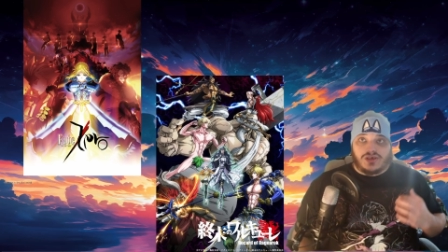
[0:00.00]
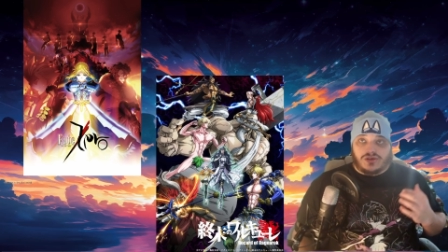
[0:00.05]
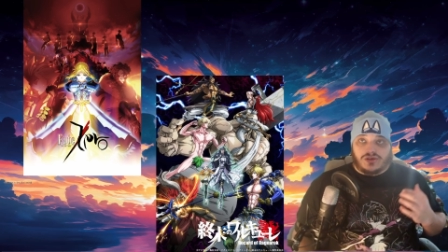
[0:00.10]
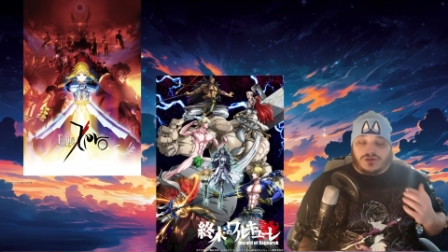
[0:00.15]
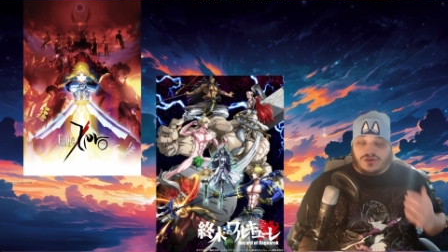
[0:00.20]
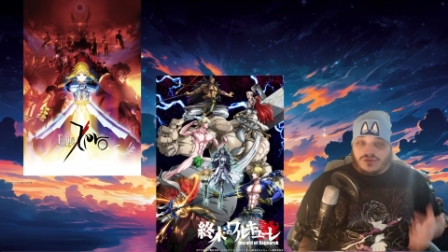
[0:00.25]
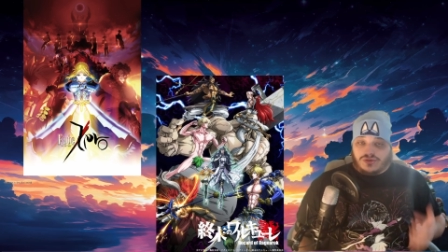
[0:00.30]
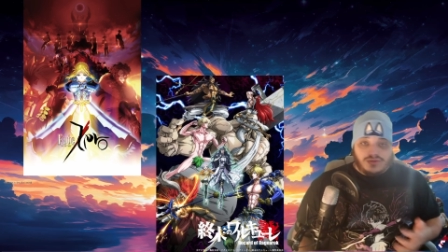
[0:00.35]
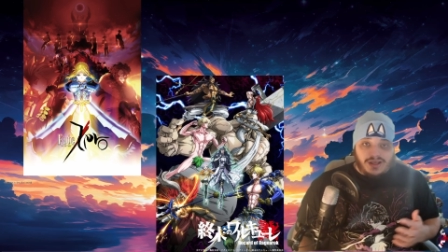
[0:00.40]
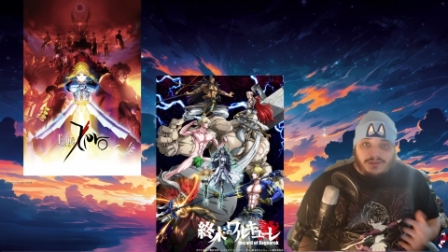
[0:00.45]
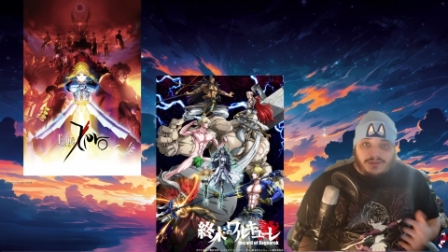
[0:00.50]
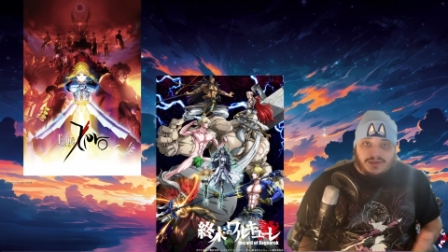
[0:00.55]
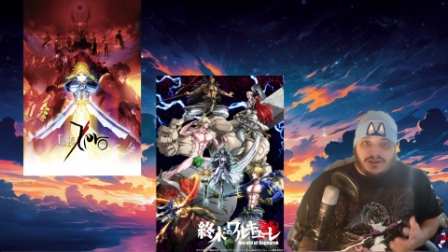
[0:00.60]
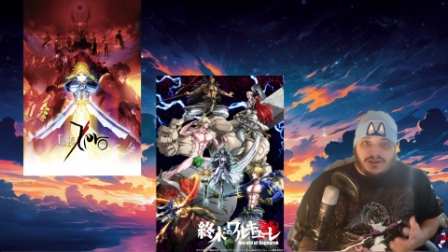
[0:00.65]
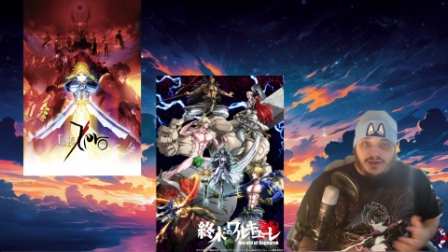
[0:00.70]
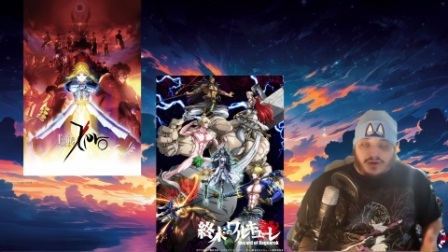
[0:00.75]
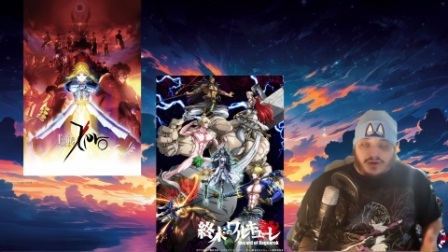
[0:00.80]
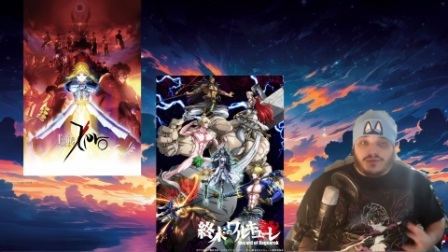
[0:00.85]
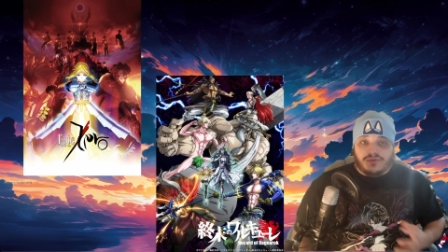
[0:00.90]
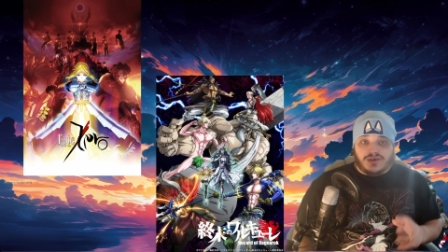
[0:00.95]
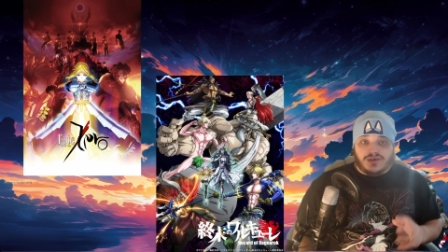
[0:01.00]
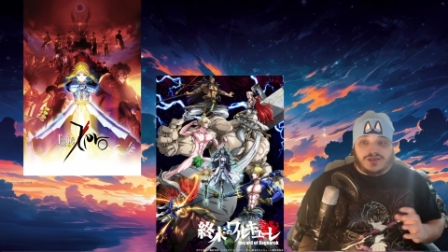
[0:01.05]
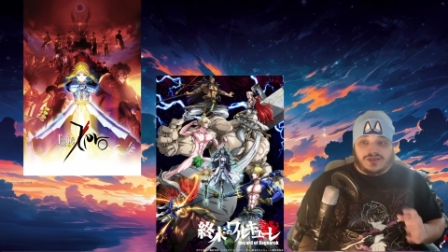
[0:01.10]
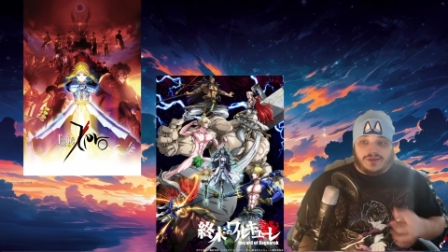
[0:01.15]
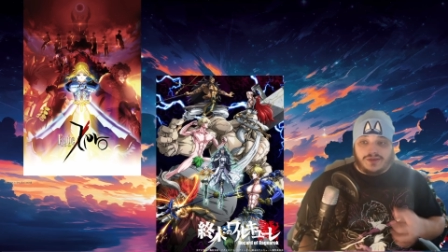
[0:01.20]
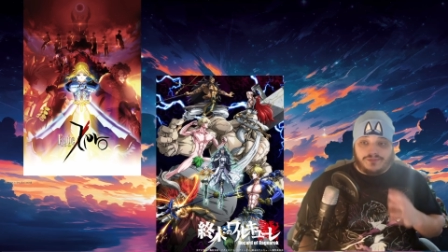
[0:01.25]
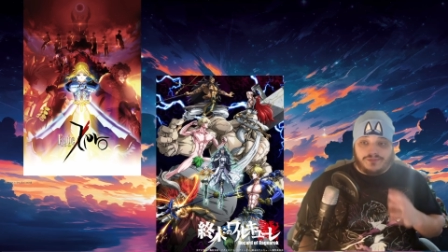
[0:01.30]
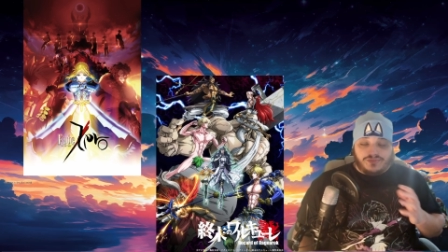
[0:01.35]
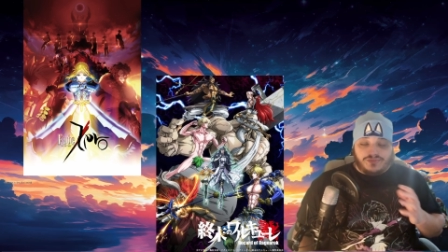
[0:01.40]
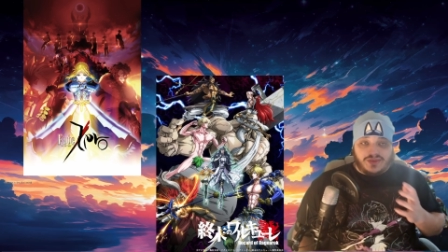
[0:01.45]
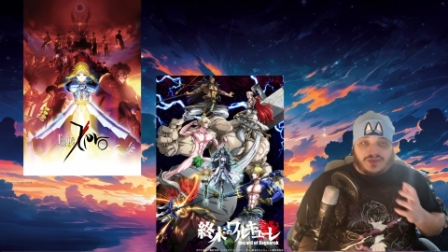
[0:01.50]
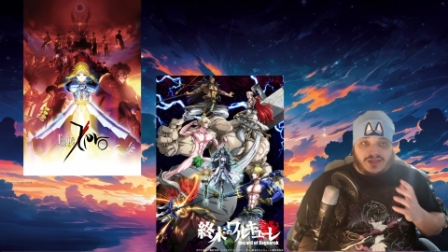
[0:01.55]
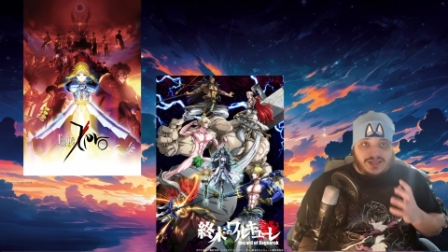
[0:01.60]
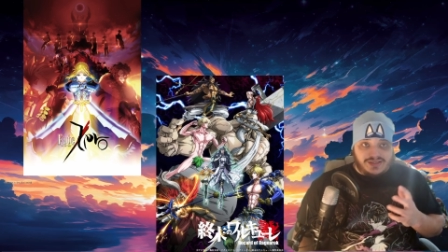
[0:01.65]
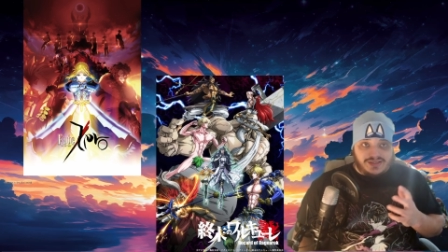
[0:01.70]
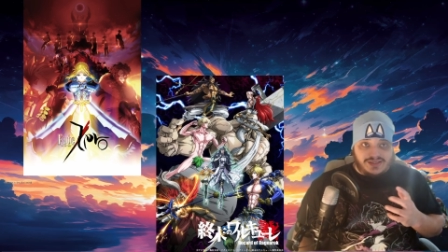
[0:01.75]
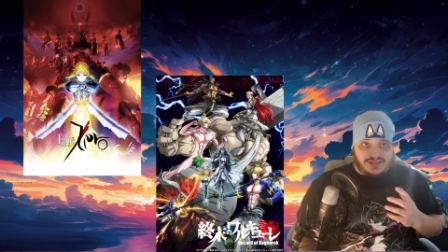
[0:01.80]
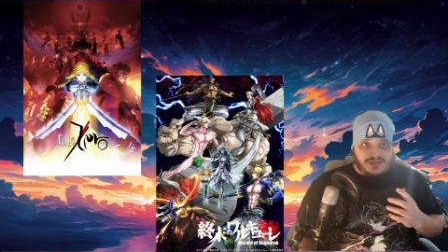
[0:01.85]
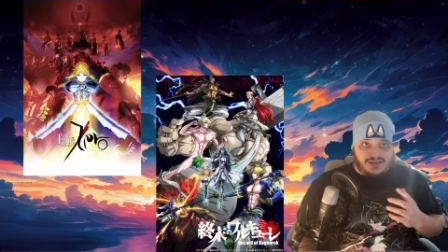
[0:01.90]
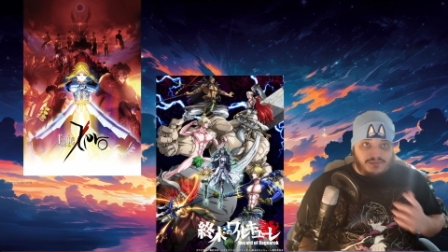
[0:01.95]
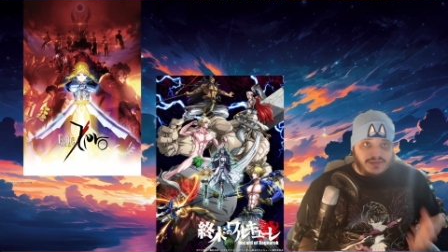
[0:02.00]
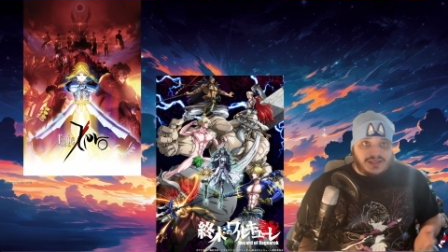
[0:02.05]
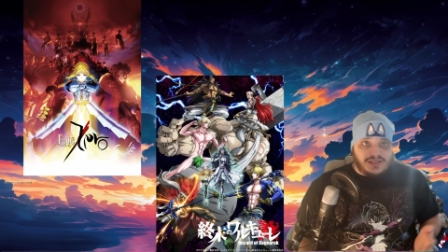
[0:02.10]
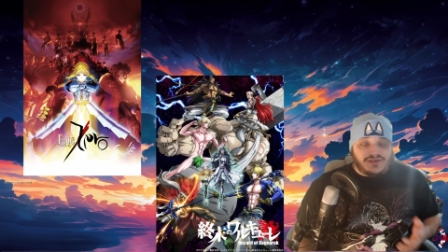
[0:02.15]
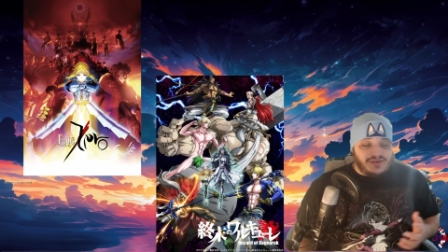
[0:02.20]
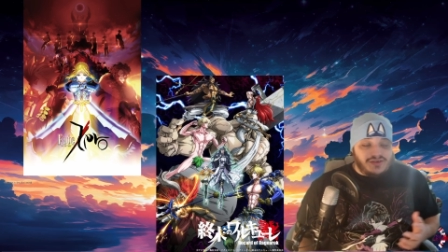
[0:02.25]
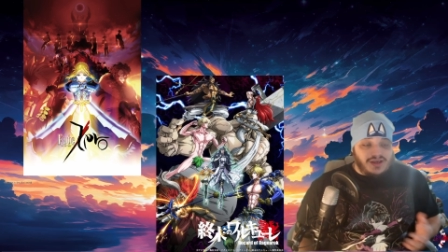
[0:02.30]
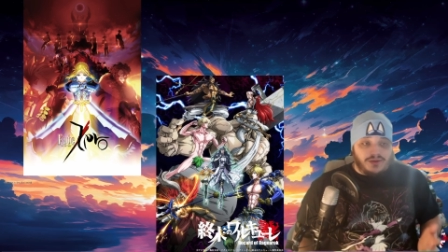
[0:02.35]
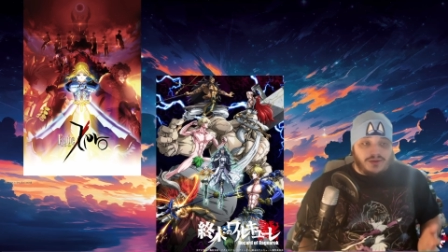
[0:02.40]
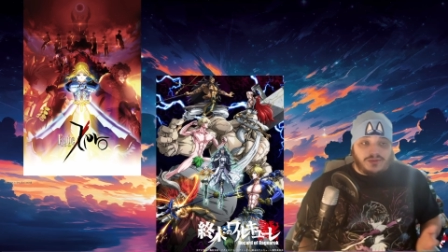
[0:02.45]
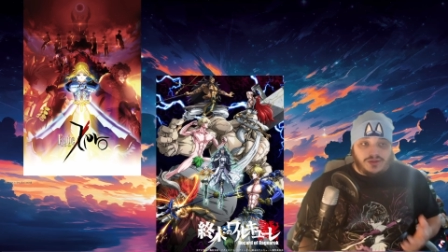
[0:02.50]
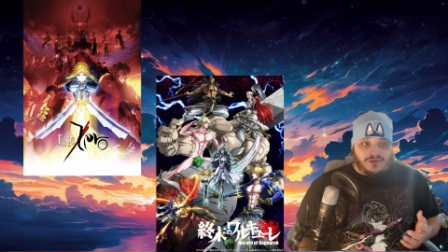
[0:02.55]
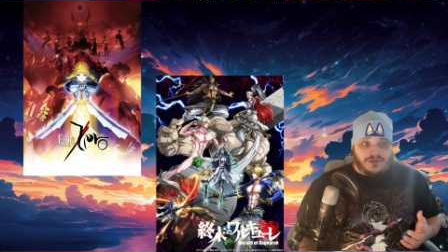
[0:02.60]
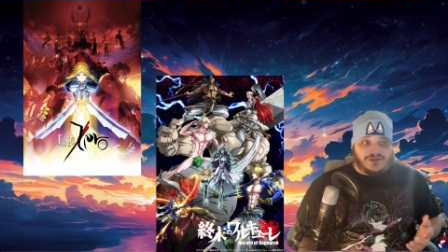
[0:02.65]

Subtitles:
do let me know, because this is a mystery I would love to